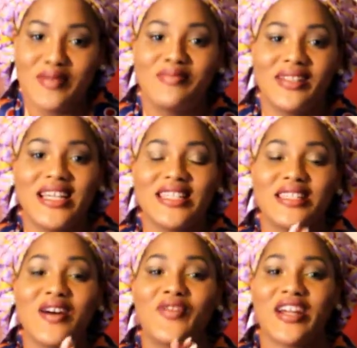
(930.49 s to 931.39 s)
Please
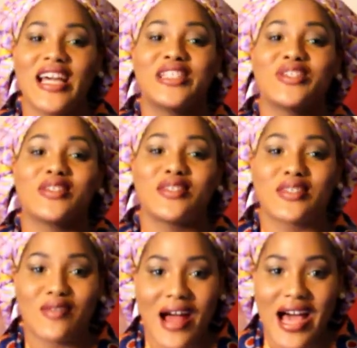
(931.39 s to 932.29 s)
don't forget to
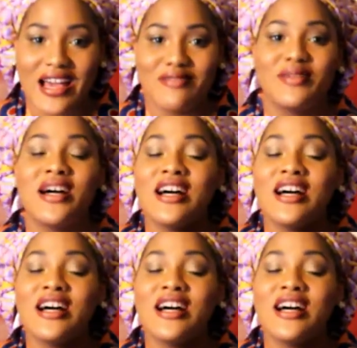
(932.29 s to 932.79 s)
subscribe,